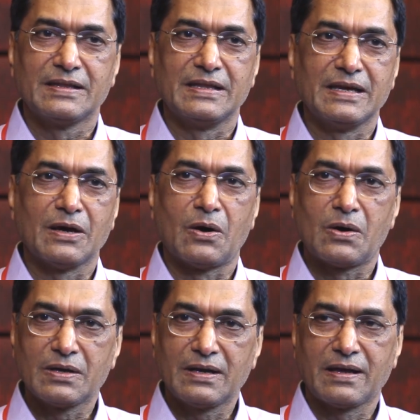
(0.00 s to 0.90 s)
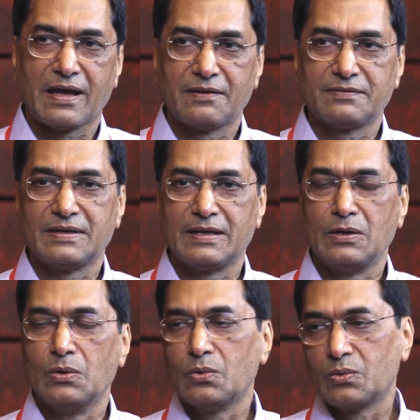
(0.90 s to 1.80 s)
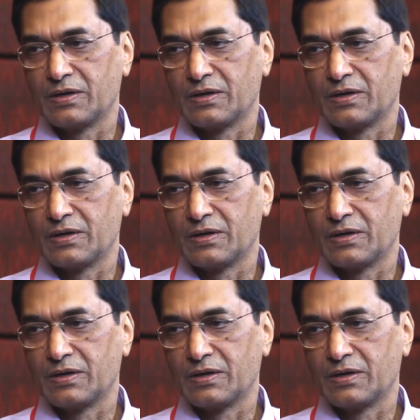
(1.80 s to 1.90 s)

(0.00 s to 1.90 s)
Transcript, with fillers: they all have a low